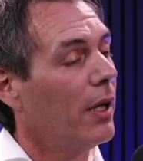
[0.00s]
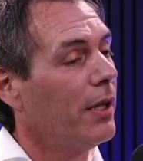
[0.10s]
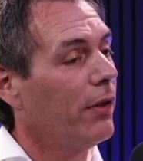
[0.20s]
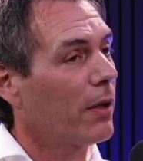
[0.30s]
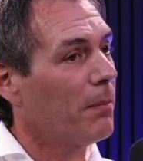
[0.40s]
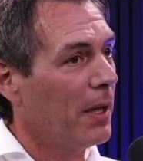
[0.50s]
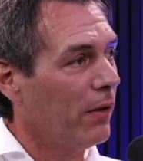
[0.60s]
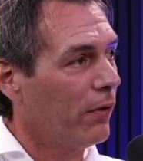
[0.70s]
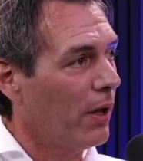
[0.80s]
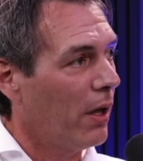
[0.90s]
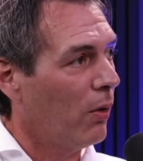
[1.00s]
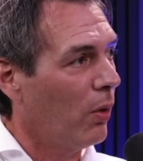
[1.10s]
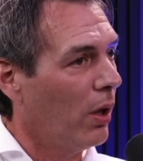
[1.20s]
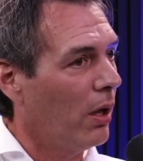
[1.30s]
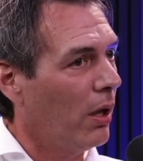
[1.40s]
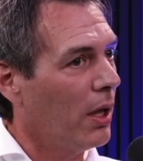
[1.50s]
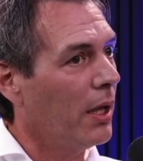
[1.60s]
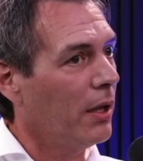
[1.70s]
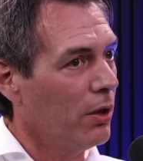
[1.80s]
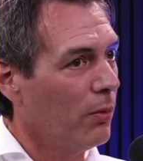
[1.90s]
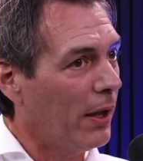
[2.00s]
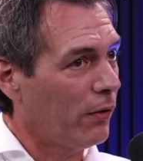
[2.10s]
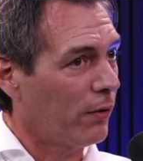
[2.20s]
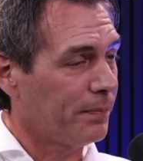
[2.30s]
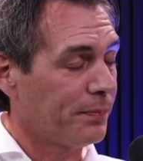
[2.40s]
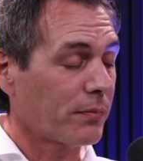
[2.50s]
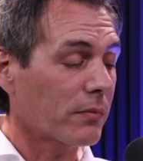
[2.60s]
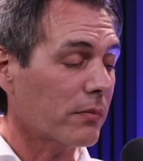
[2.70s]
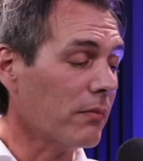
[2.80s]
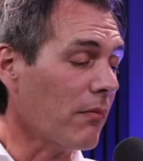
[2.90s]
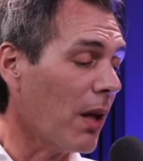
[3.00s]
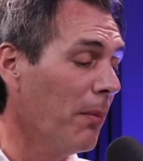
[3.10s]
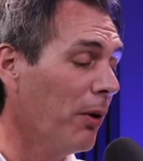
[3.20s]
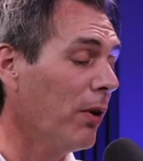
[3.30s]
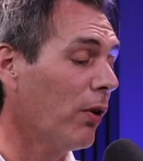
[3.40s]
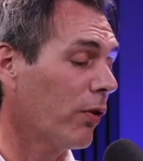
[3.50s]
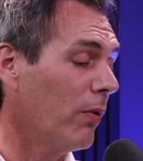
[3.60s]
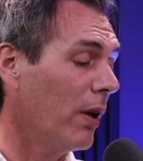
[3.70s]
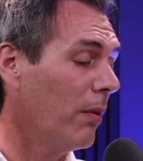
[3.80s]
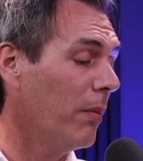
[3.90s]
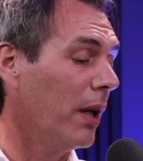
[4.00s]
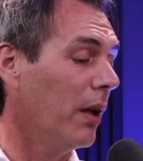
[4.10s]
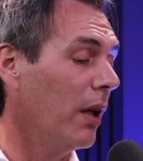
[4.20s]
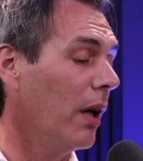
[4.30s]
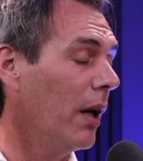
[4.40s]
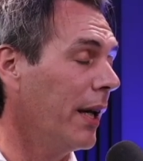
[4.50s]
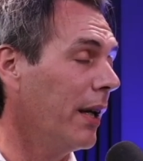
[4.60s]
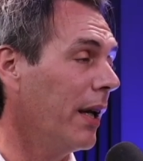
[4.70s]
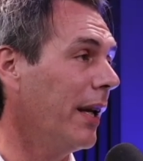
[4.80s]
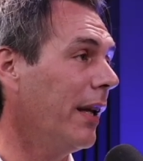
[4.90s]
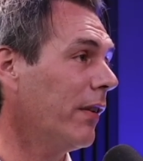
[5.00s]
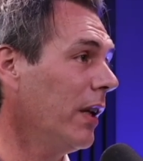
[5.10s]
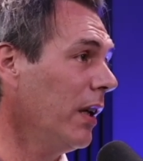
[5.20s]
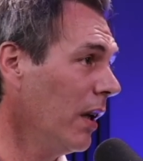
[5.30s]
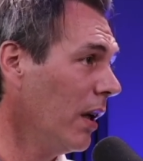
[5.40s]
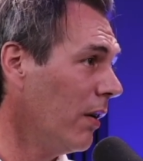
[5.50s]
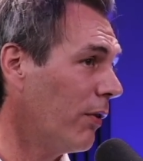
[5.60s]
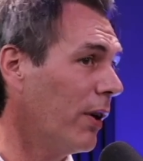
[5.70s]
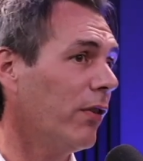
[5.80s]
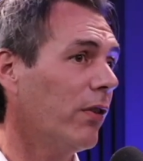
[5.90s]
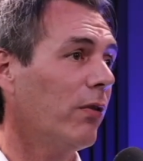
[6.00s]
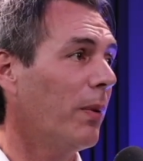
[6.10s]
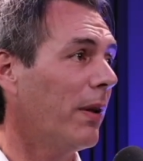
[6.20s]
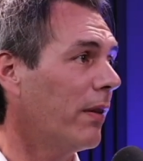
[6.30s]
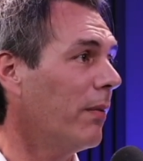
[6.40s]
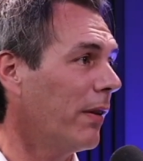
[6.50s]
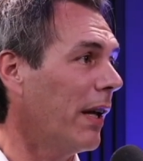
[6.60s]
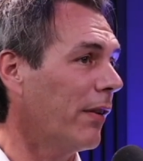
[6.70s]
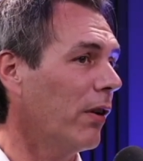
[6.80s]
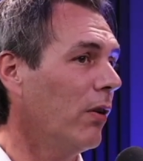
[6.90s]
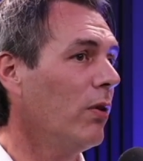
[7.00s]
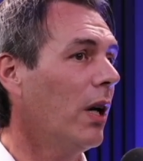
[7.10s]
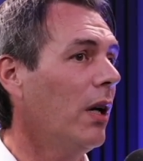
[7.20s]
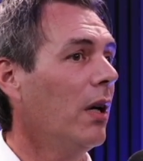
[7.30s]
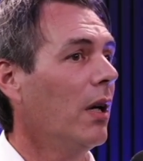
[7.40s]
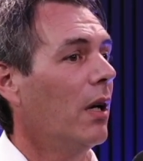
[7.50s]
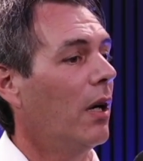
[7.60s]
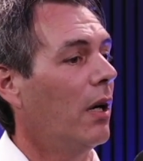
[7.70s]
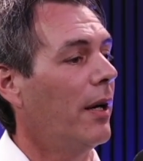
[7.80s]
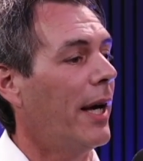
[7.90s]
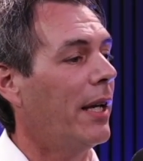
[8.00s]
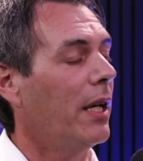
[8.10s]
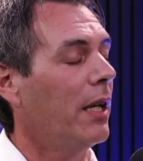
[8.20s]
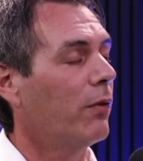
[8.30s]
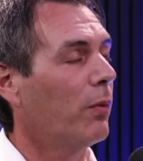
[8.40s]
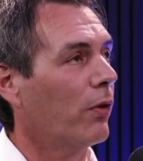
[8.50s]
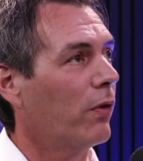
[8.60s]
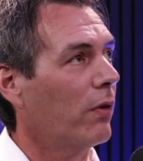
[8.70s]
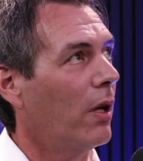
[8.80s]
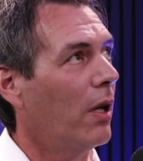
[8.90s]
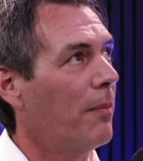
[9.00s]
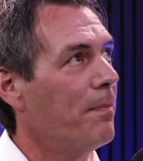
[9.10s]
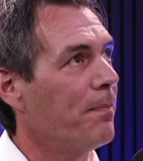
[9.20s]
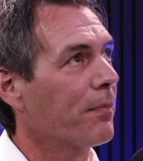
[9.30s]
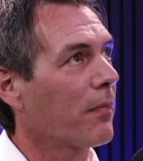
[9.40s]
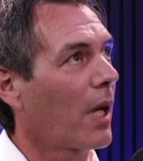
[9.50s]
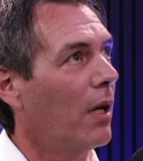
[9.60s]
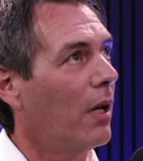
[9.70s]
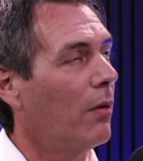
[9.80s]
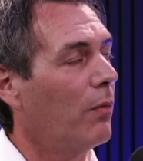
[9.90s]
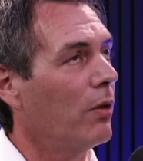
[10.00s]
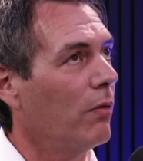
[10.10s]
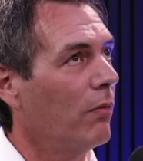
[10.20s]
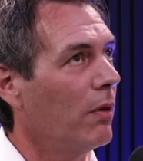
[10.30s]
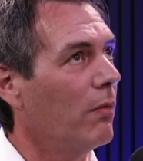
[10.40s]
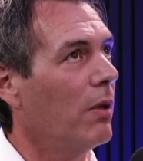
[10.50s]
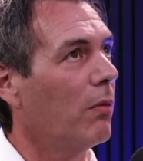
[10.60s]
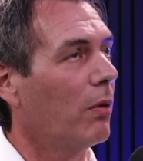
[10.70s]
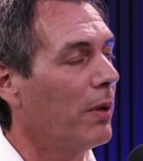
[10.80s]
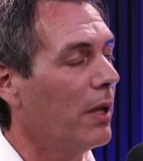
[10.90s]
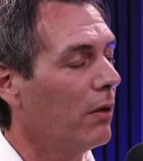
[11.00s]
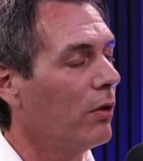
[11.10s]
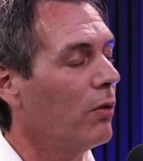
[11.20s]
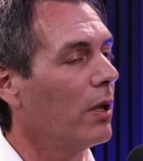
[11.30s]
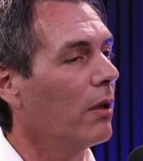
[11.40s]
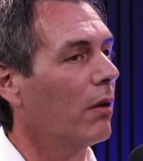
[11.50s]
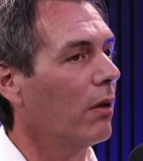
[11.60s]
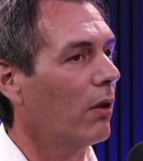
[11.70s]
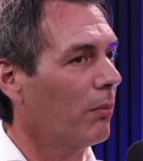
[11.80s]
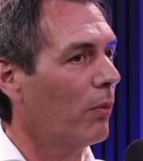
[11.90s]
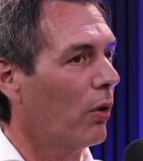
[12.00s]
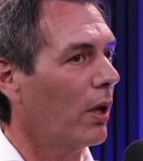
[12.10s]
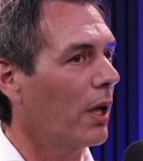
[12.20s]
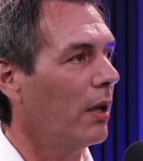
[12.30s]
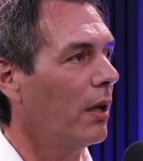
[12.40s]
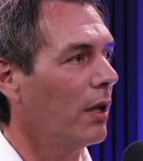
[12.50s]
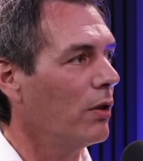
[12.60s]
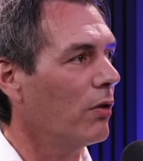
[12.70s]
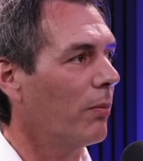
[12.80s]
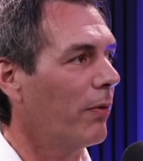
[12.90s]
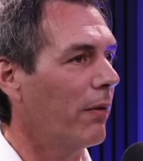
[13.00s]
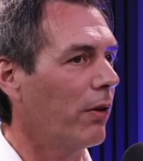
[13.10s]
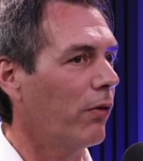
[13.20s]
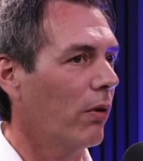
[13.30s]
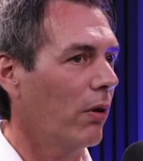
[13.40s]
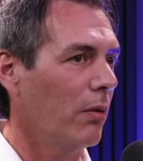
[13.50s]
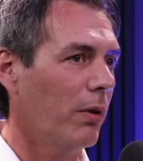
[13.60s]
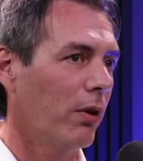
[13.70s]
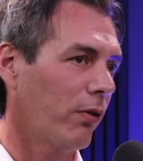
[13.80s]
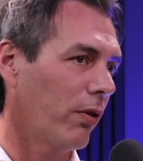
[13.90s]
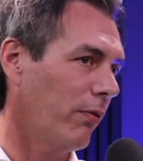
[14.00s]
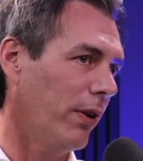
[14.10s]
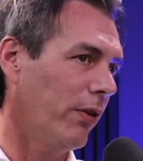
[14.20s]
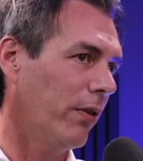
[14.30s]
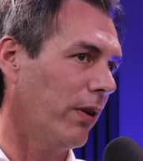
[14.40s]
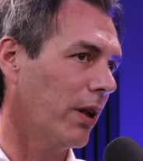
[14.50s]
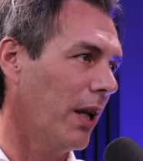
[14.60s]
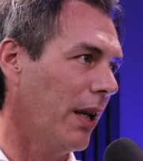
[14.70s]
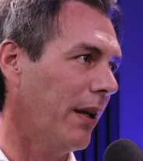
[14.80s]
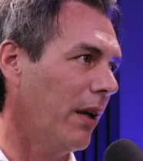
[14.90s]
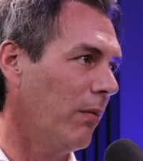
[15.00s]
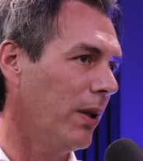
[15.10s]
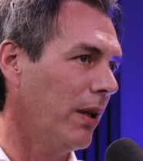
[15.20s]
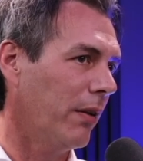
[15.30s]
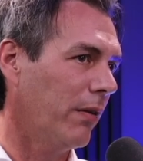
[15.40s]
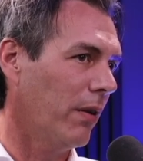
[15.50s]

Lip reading: these campaigns now in the US, but we also run them in Italy, for instance, with Esselunga, and it was. We will be doing a lot more in Europe very shortly. But also, for instance, in Canada, we did